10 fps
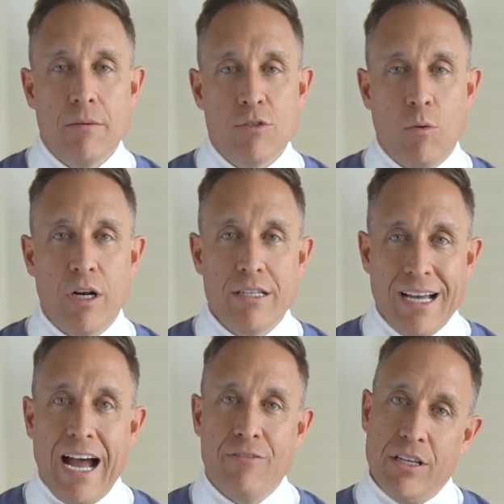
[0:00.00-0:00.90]
So we're going to
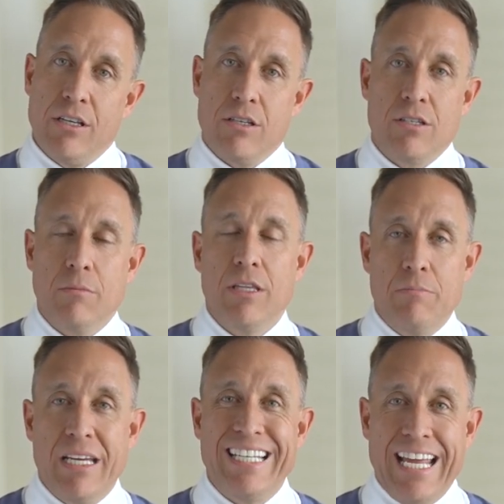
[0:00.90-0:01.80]
dive into some of the
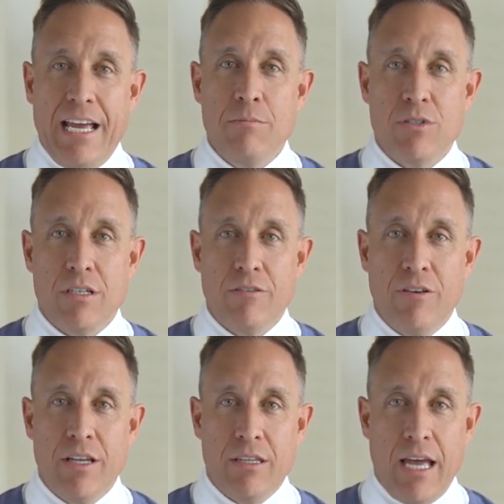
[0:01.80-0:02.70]
big names that have
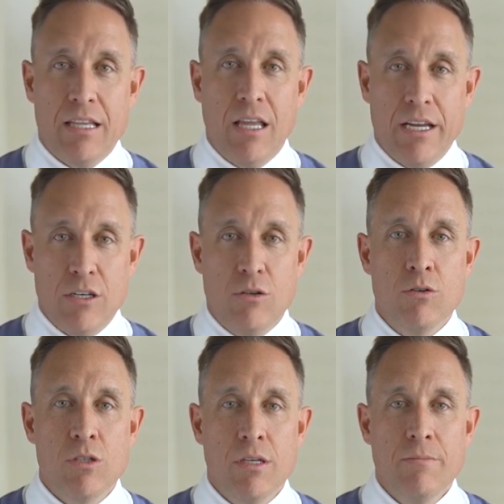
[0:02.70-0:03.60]
hit the headline
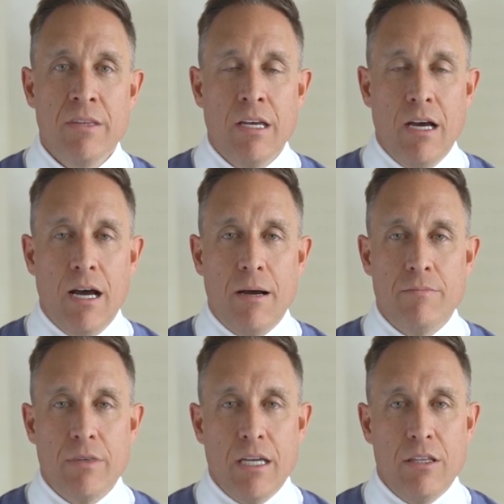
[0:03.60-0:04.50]
news.
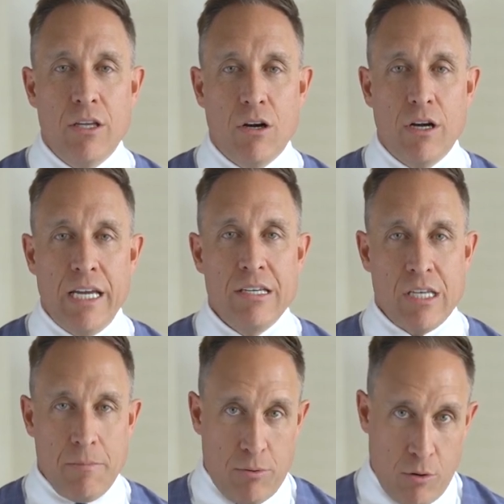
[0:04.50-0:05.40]
There is
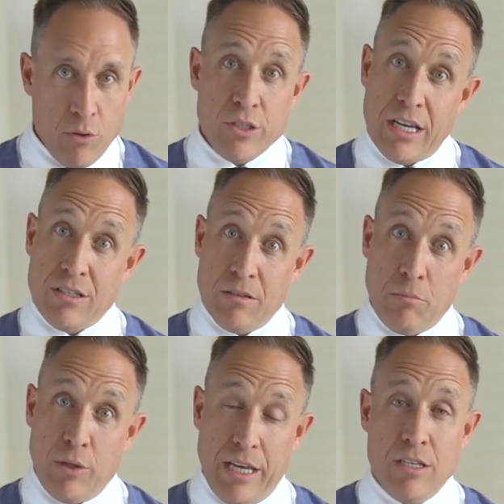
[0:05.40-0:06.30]
a process in
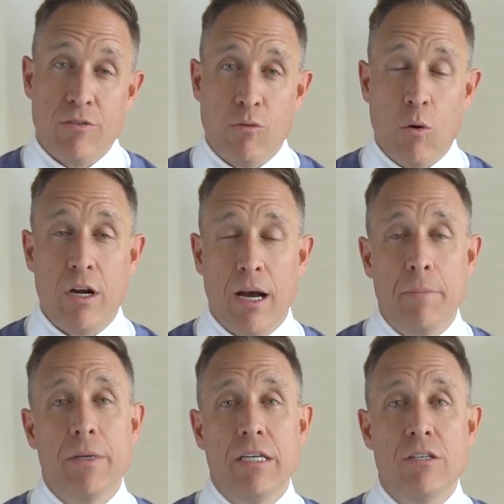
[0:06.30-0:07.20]
place for
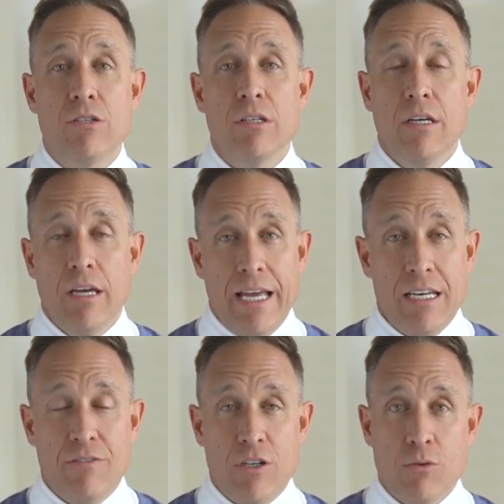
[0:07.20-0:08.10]
companies and
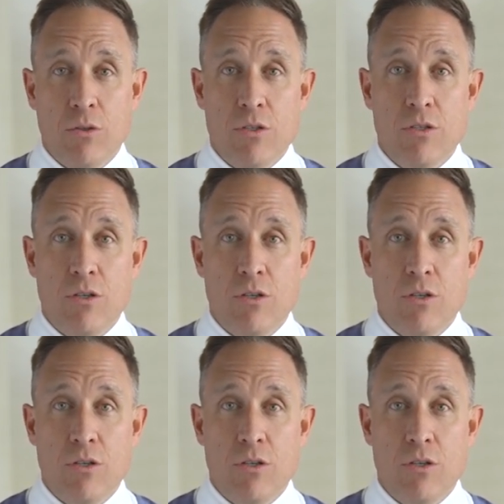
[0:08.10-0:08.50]
individuals